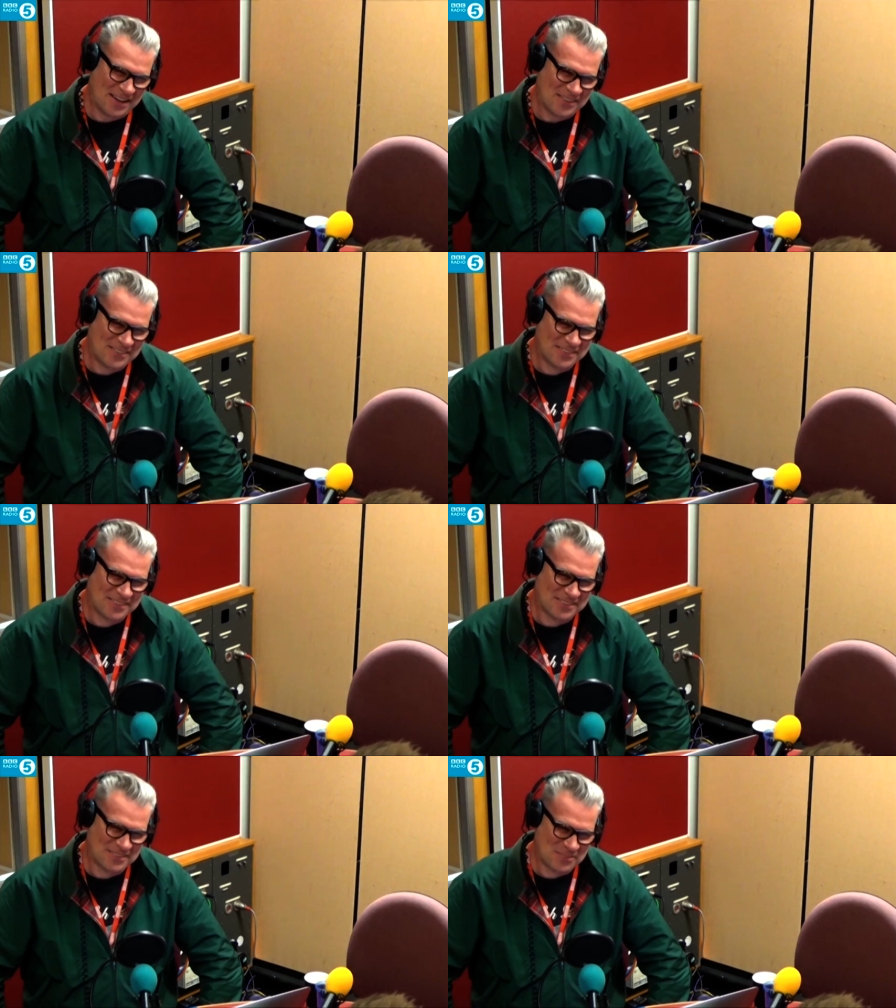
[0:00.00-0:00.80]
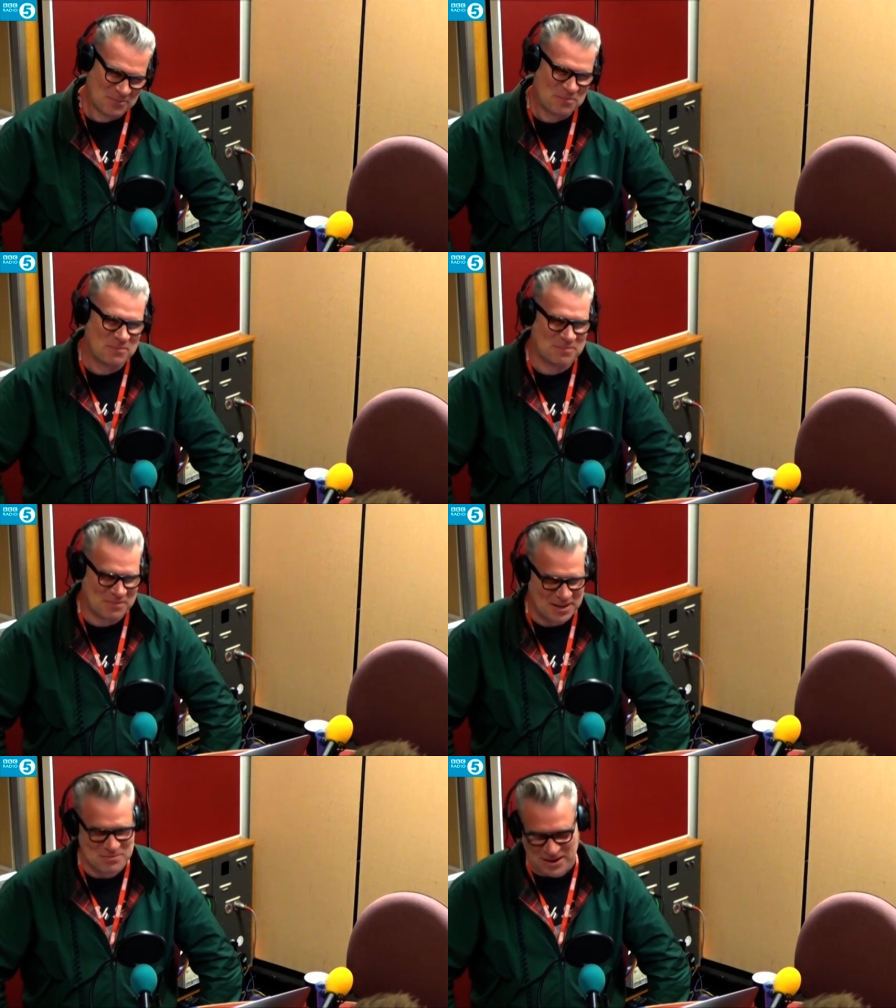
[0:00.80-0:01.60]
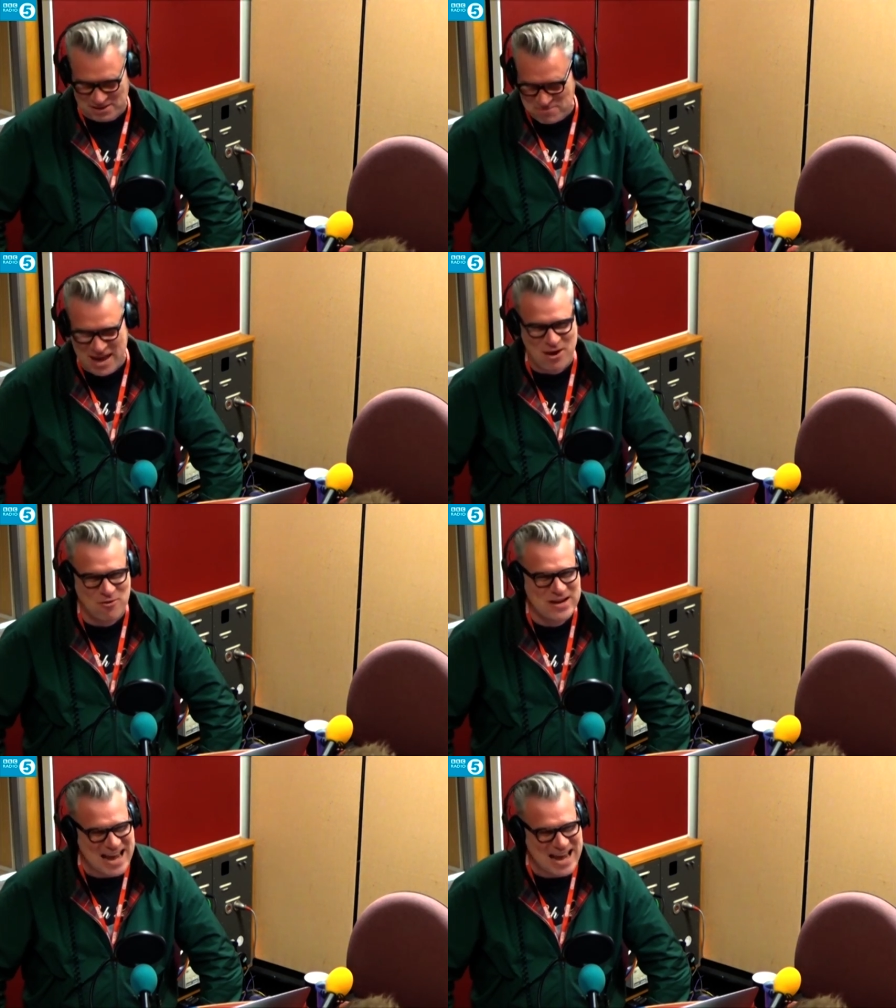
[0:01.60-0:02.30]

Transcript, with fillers: by yeah. his whole mayo mayonnaise mayo, thing. Mayo,